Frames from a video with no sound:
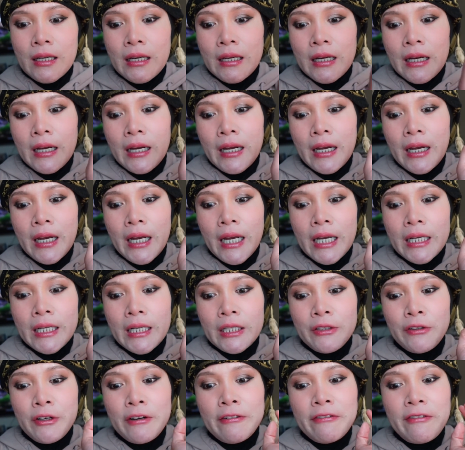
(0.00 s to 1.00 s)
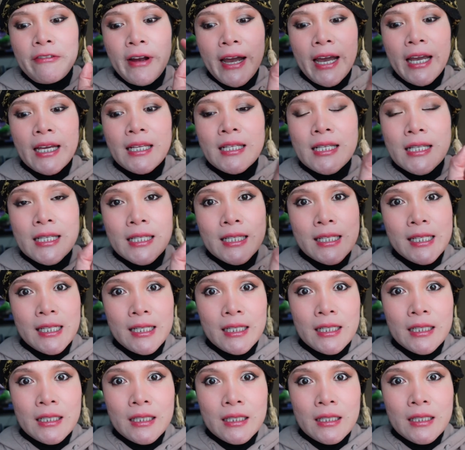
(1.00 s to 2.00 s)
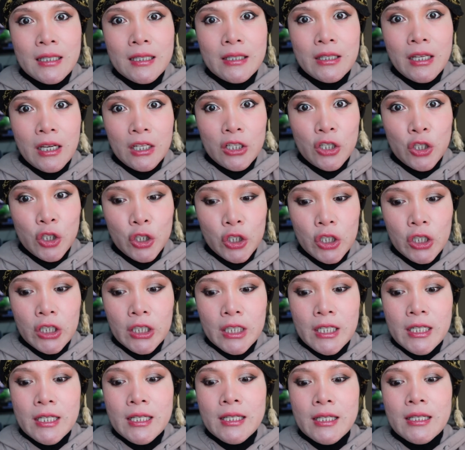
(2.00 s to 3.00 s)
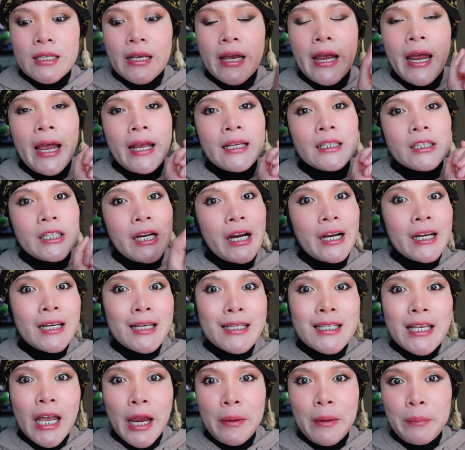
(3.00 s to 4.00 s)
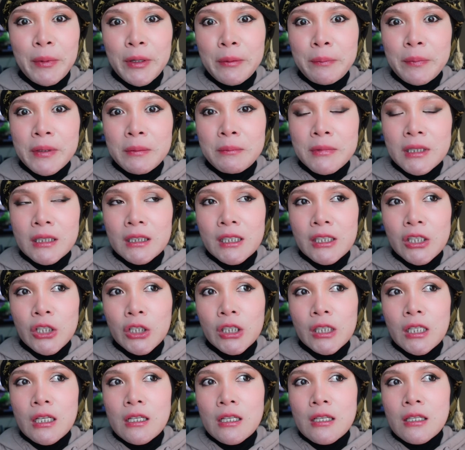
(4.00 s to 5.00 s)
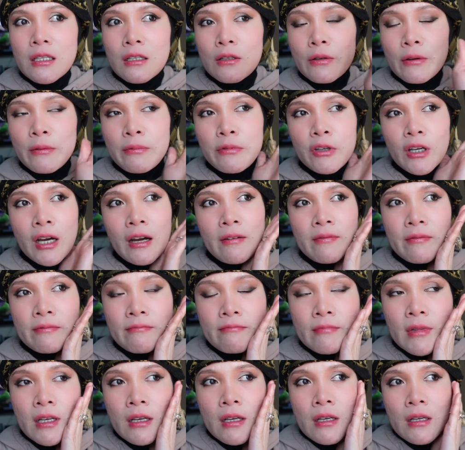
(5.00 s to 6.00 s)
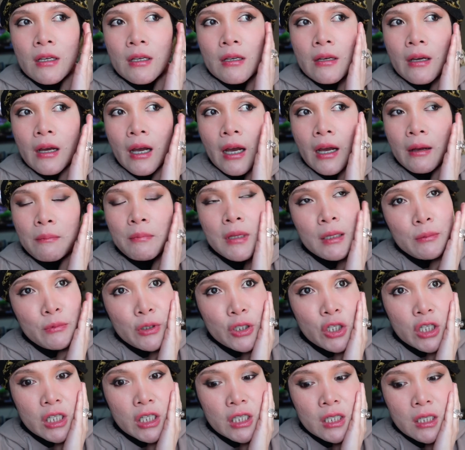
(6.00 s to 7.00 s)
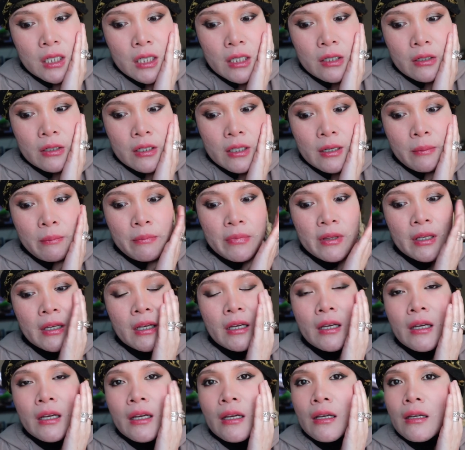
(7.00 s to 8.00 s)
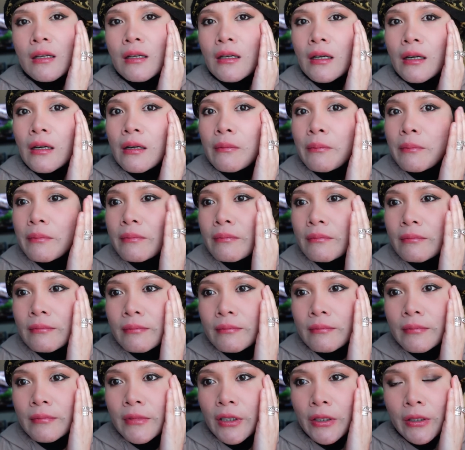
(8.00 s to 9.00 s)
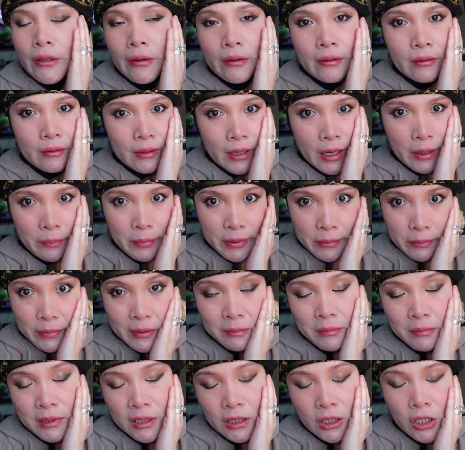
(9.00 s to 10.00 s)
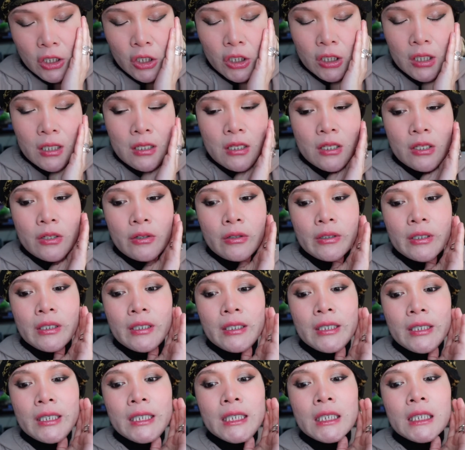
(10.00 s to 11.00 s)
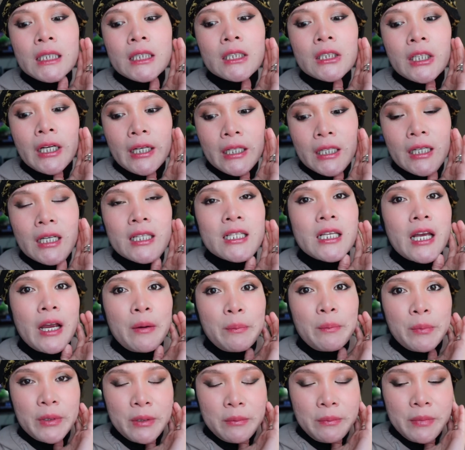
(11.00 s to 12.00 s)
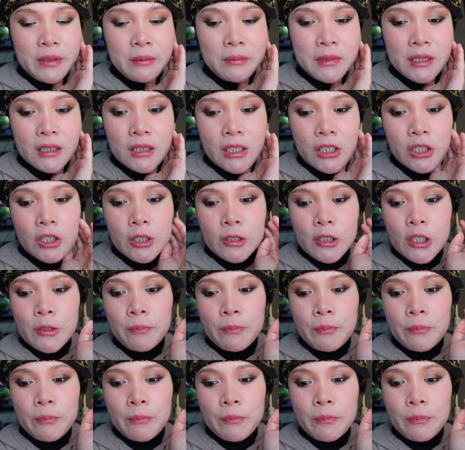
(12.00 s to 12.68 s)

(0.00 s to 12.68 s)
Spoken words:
and it refines skin's textures and targets hyperpigmentation. So if you have blemishes or something, or you know, hyperpigmentation, so it targets hyperpigmentation,